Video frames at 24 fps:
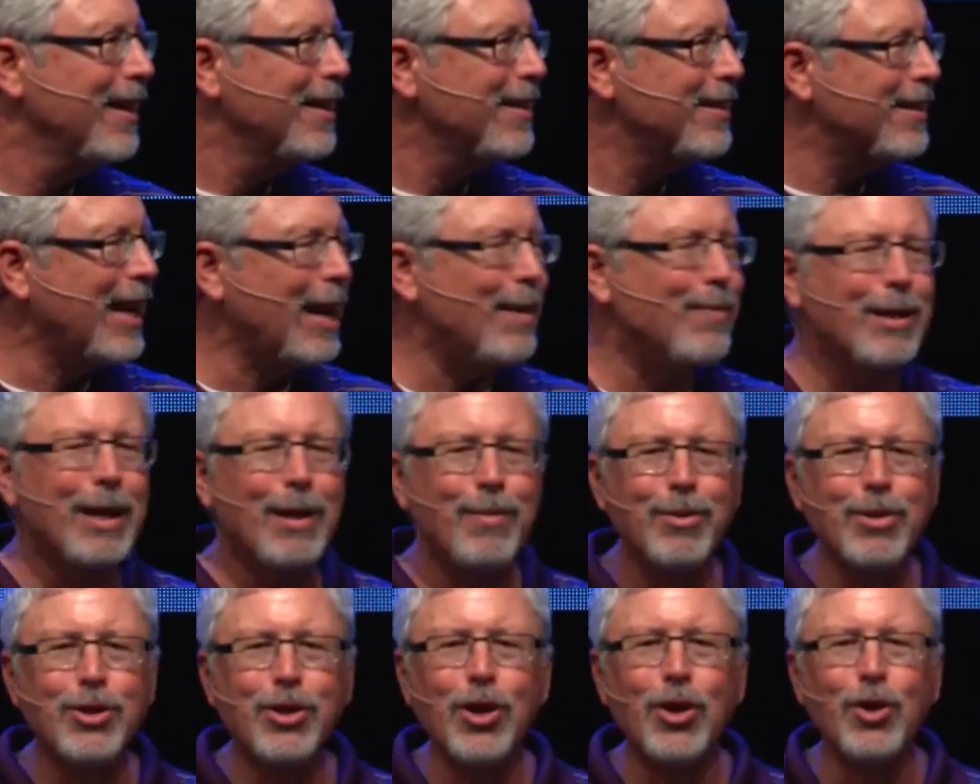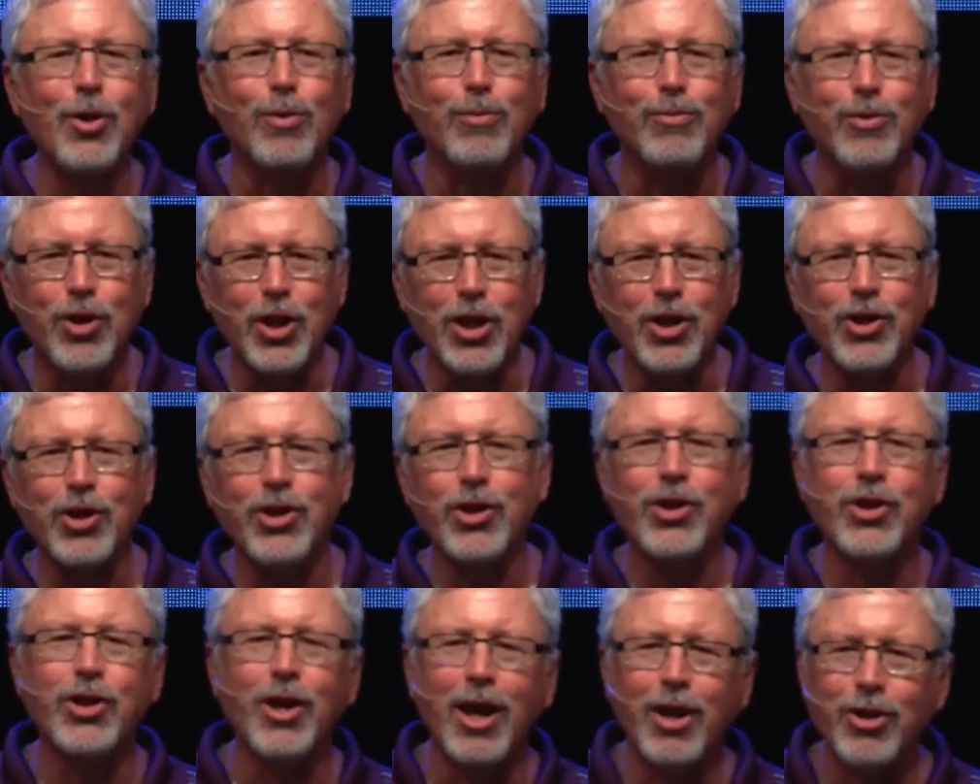Statement number two
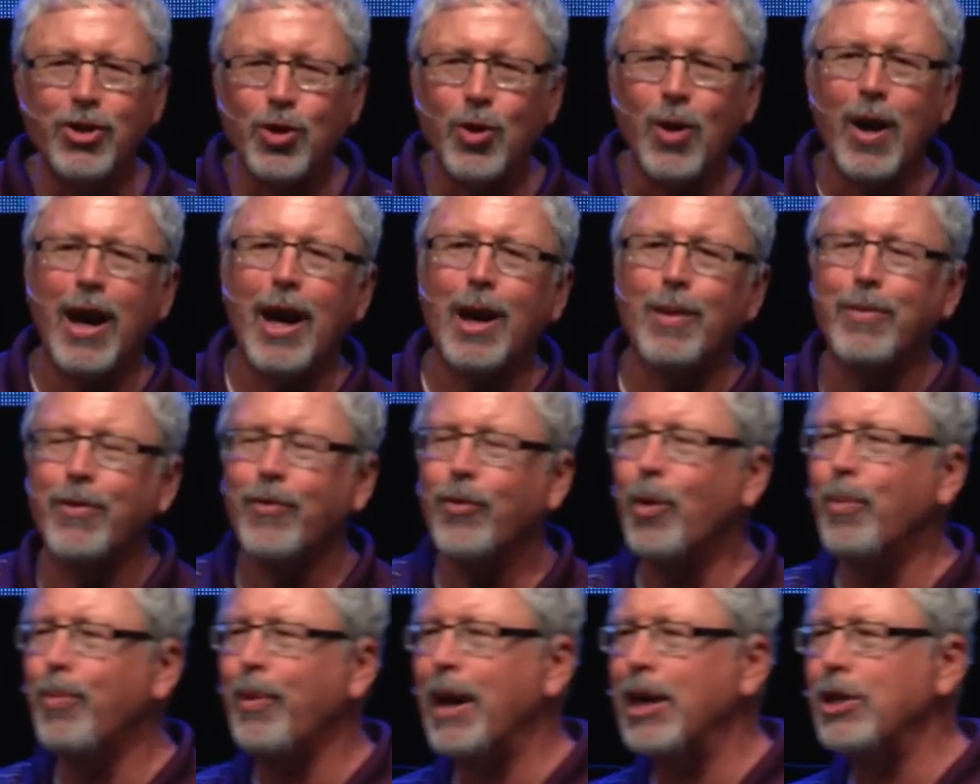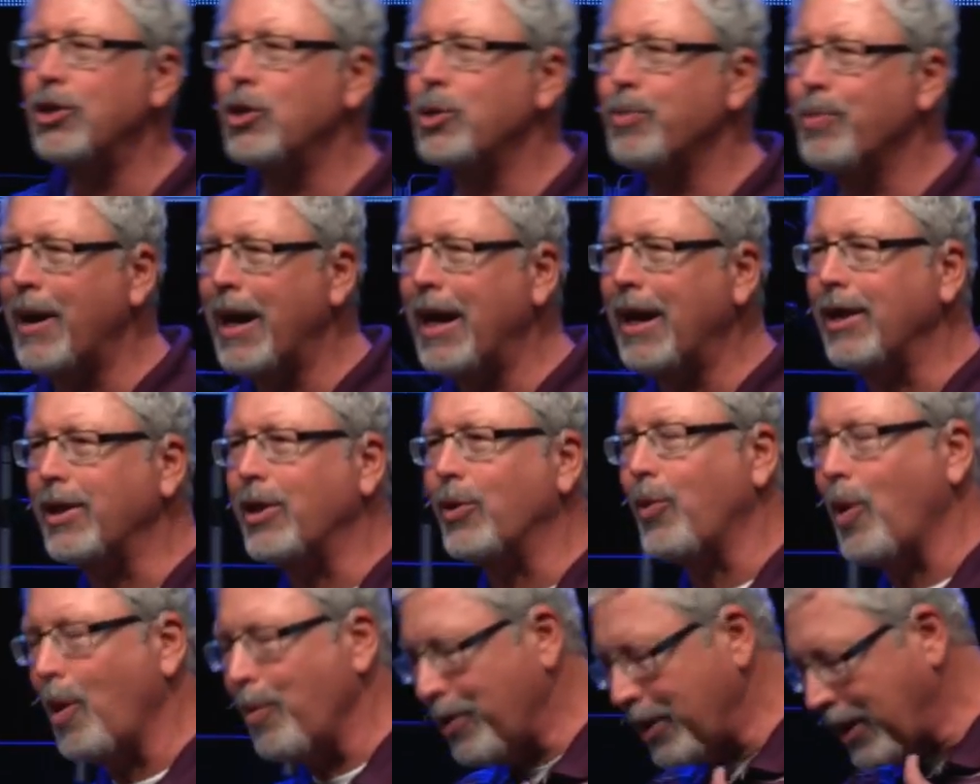Jesus is on trial before Pontius Pilate,
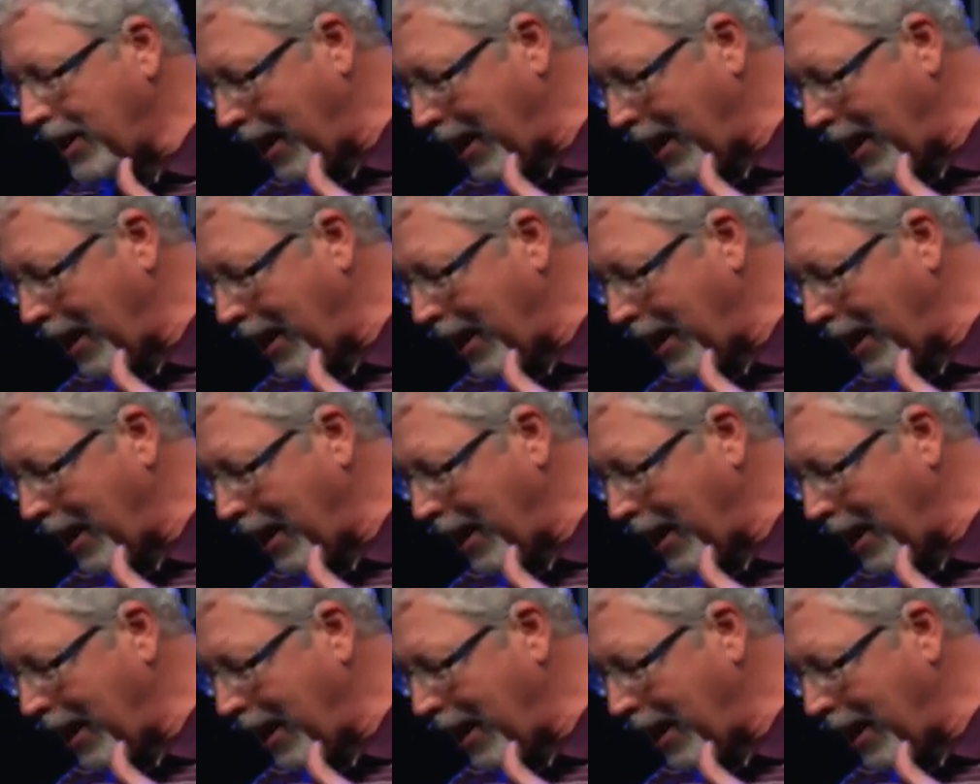the Roman